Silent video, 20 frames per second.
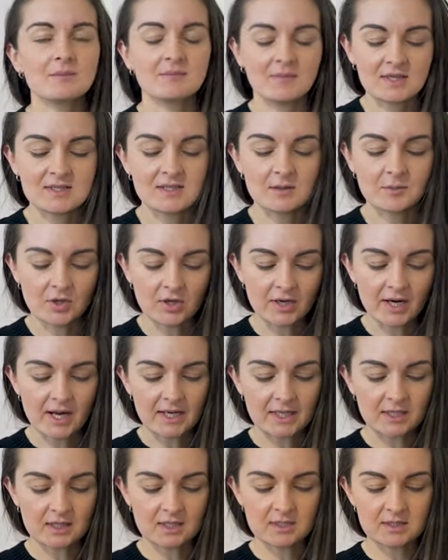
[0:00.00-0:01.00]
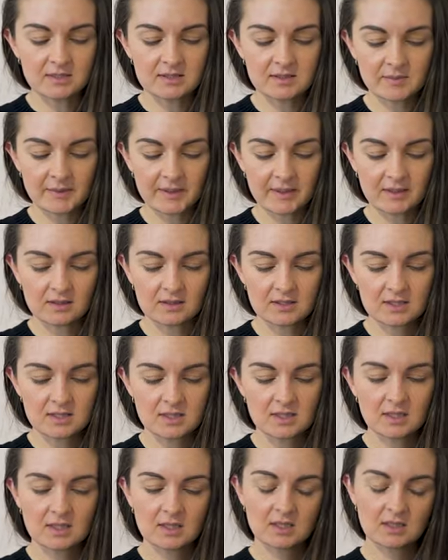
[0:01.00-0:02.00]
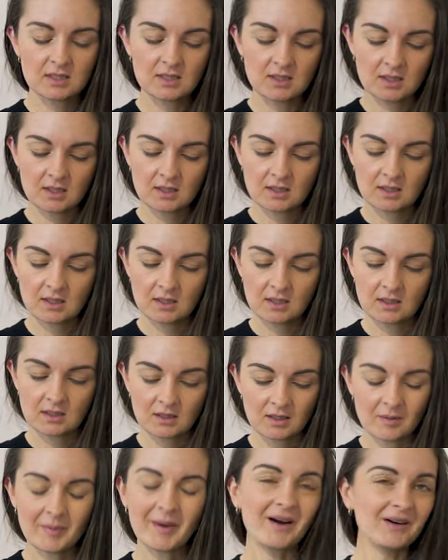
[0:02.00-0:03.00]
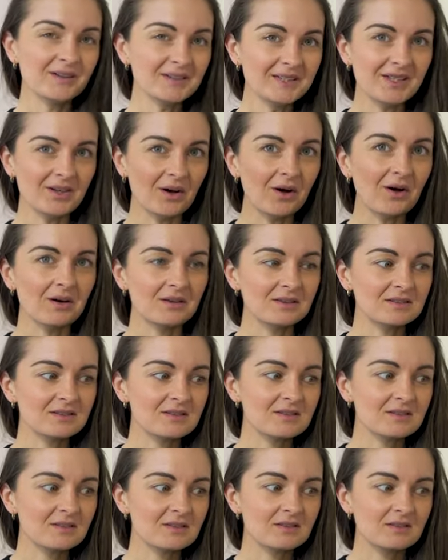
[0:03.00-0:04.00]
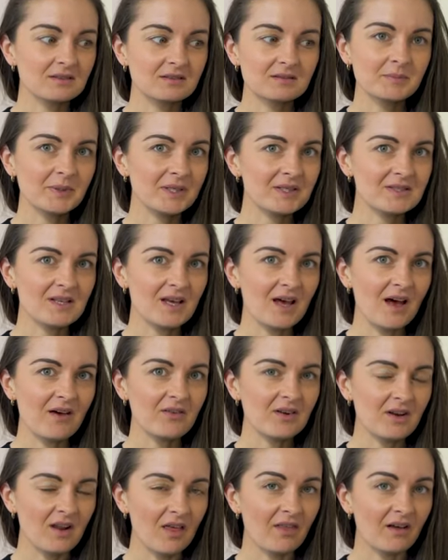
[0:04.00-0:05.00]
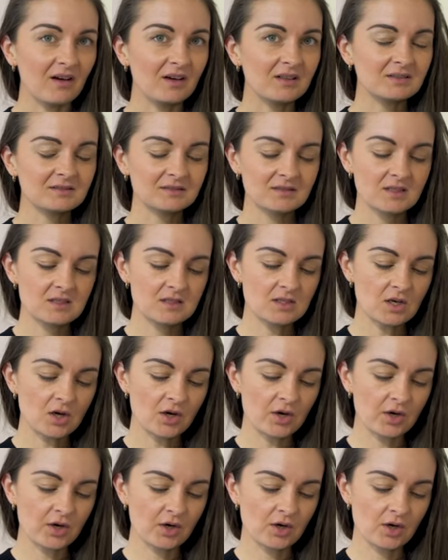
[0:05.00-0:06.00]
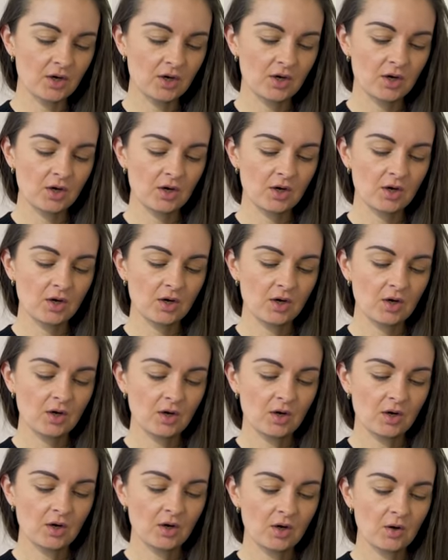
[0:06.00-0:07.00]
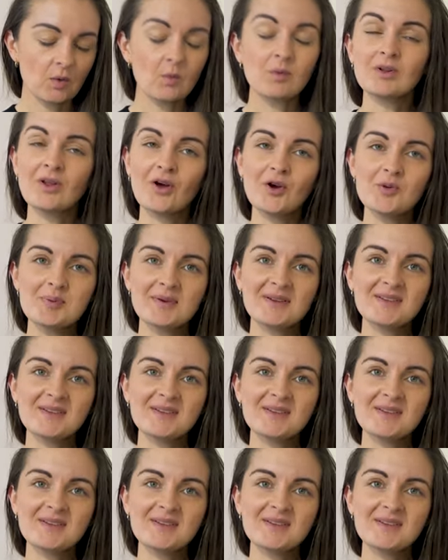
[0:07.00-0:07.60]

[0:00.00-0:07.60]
as I'm creating this, but apparently not, because I have another. So we'll open